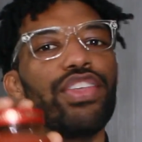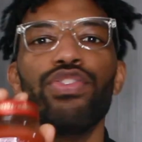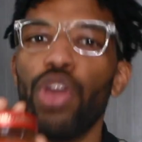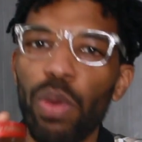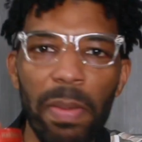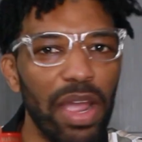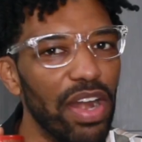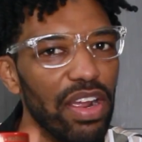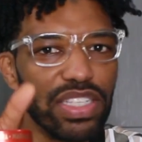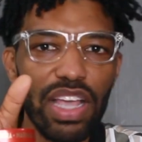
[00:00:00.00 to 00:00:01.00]
You know what
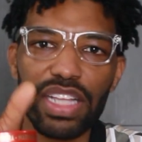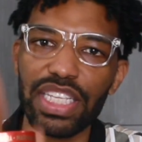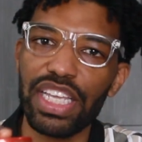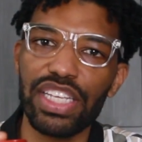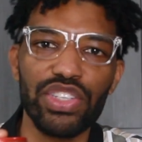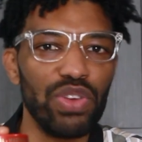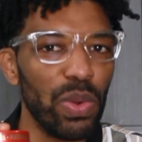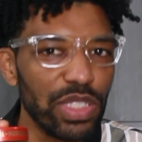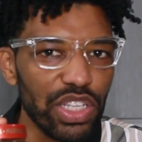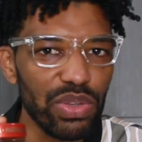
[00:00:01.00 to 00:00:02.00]
marinara sauce is, you know
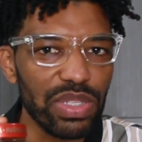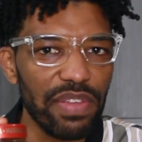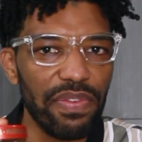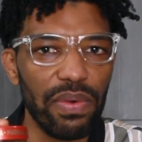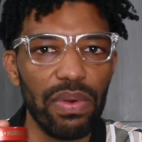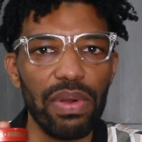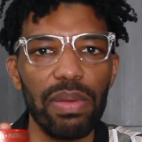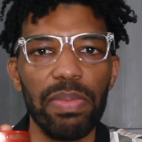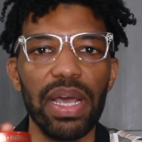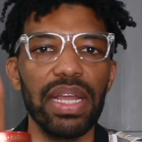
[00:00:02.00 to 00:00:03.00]
what to use it
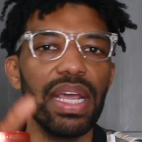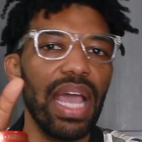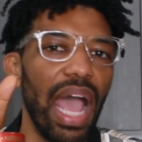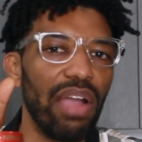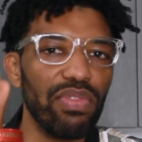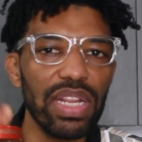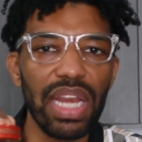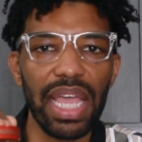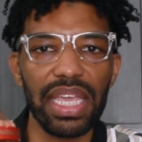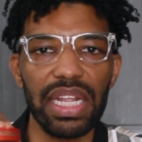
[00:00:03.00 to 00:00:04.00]
for, but I really
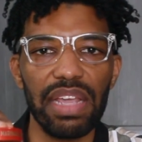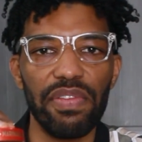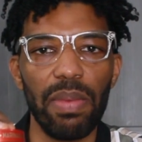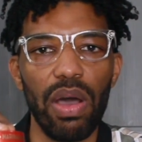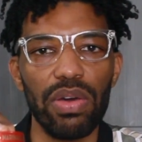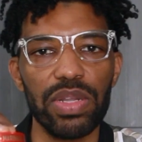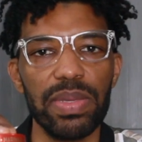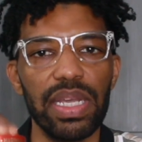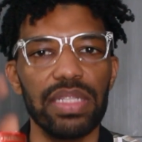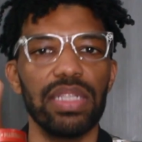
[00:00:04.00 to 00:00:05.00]
like getting it from Aldi
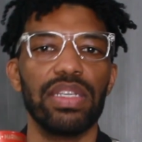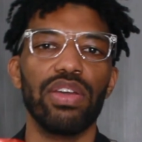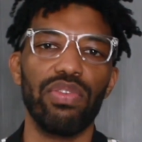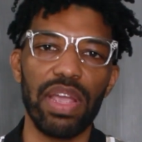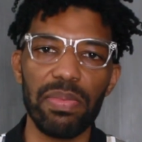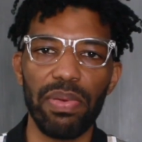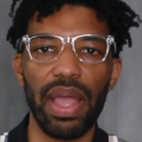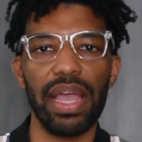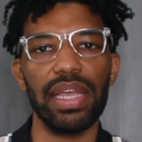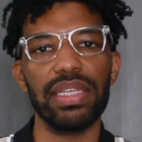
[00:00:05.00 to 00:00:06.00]
because it's a great
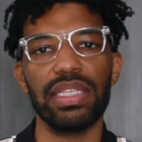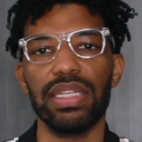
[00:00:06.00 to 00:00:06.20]
price.